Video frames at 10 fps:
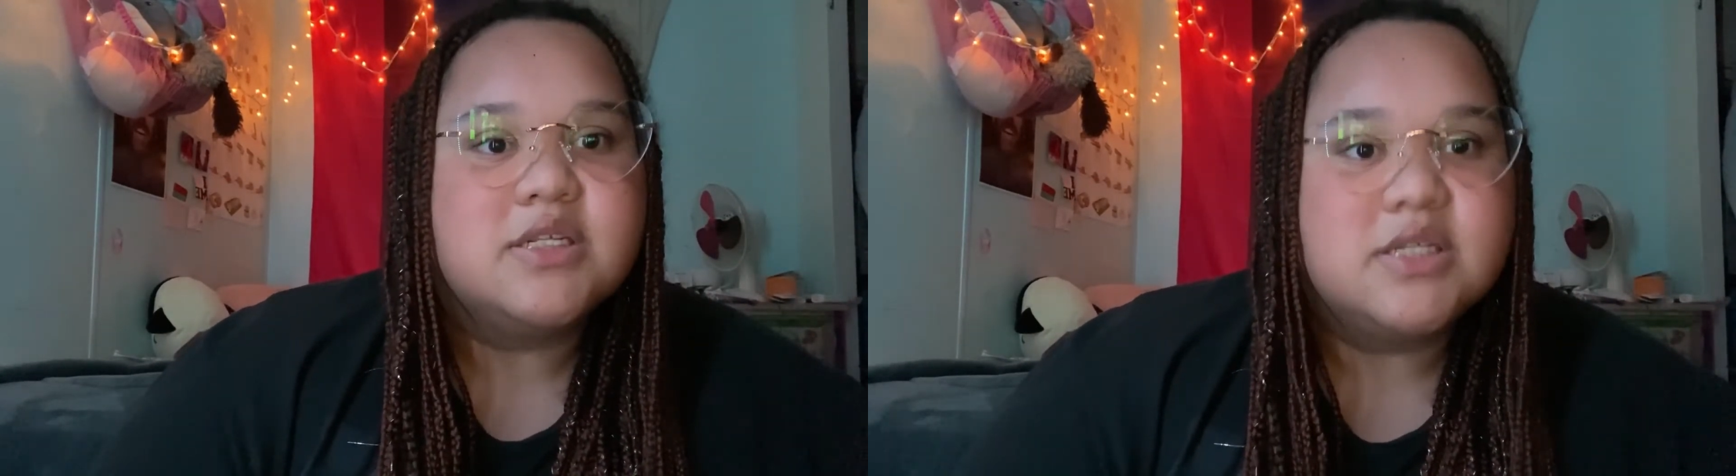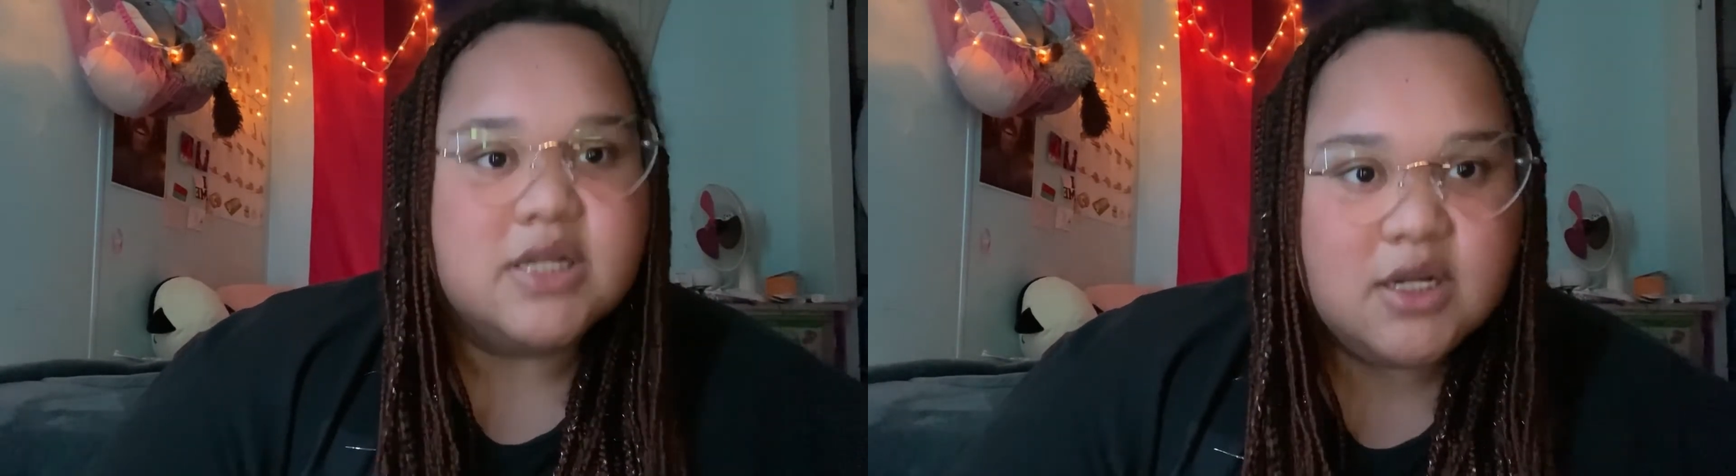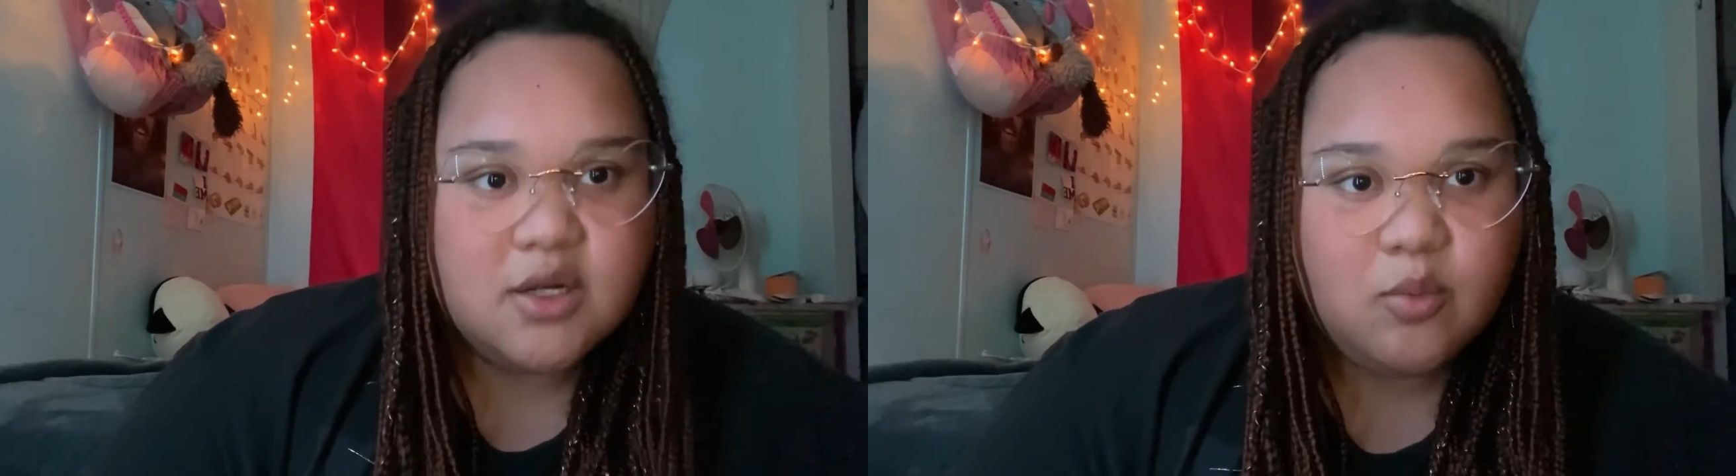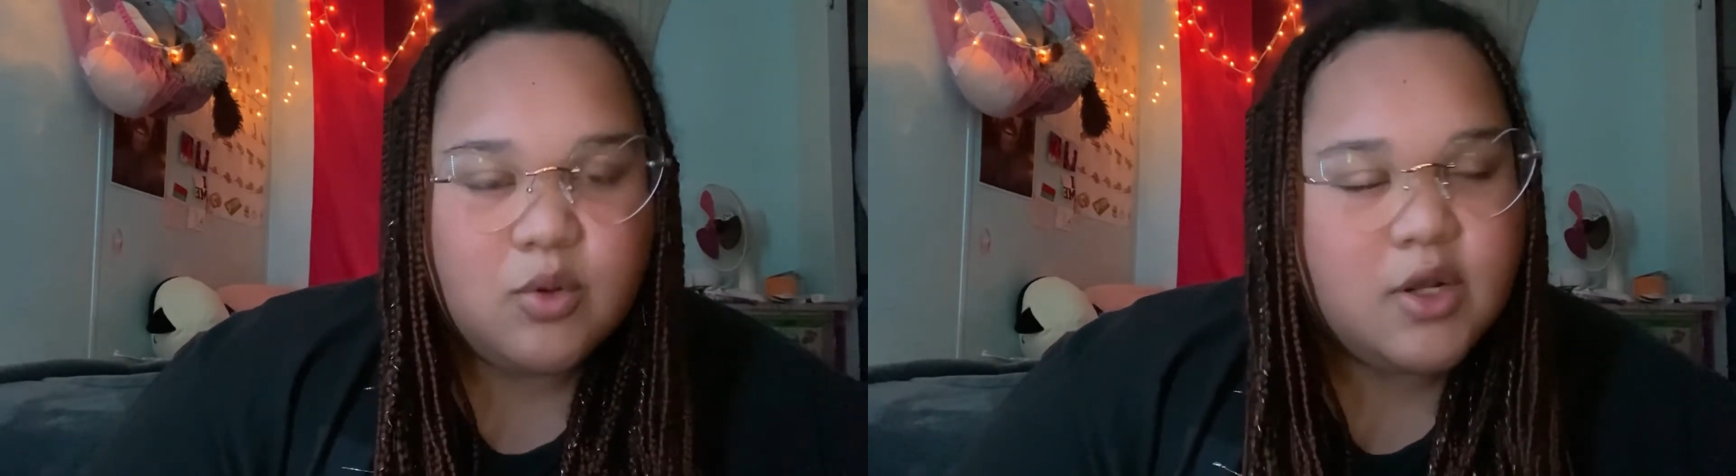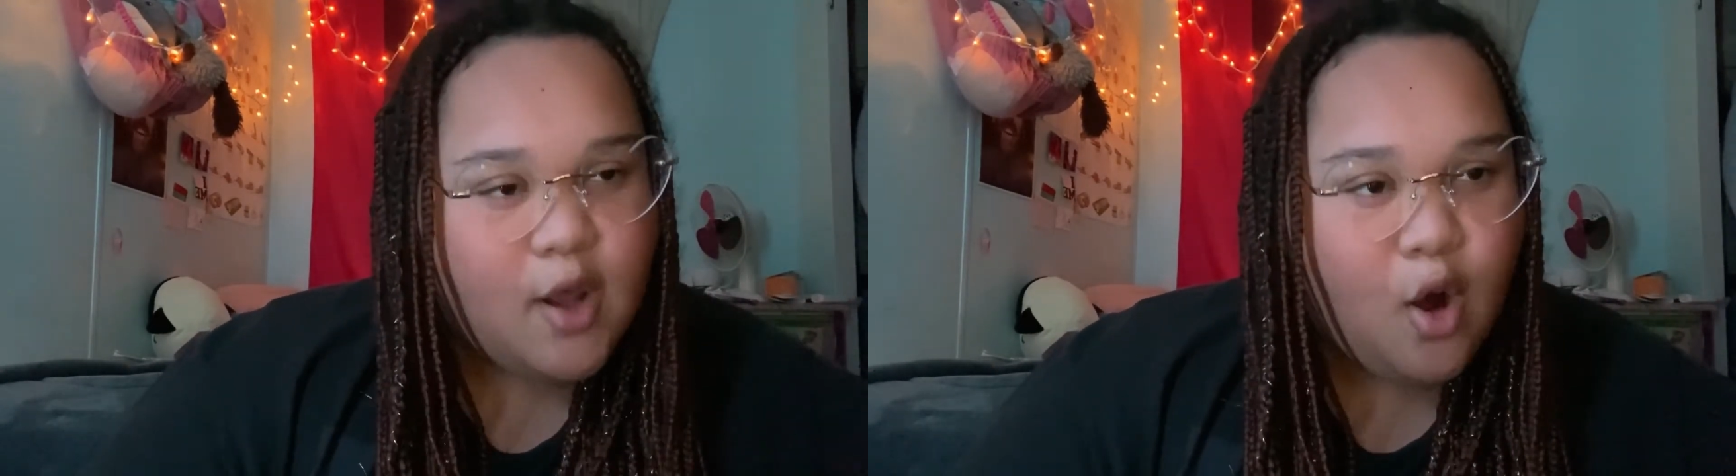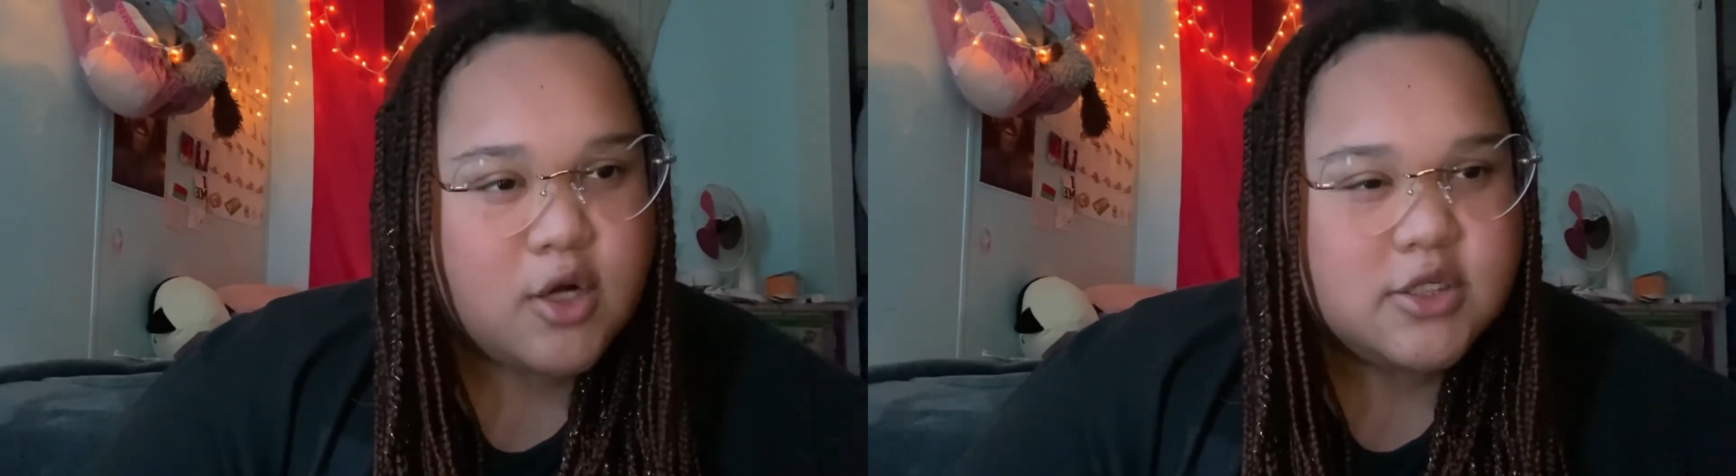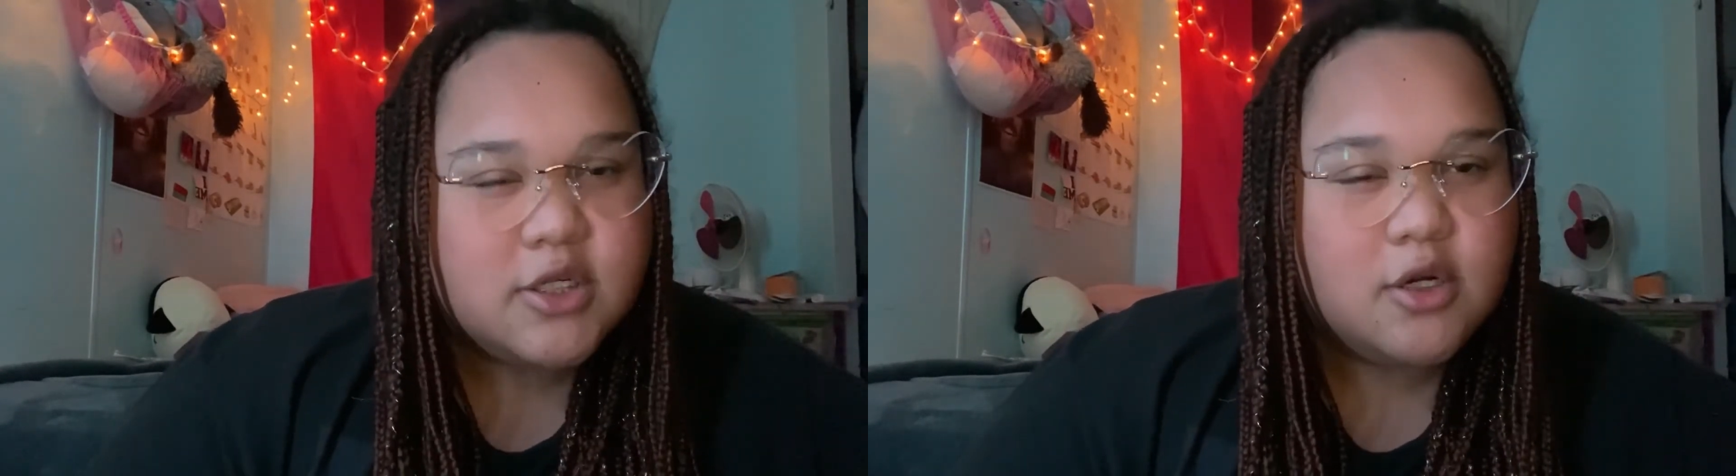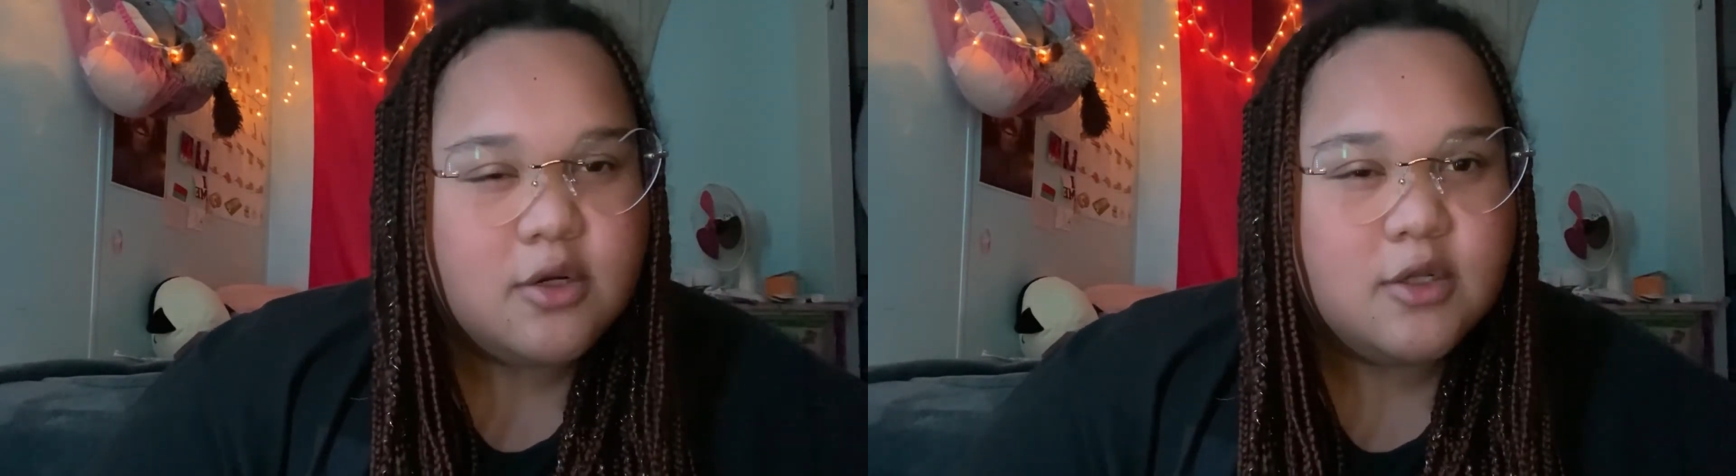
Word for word: they are a singer,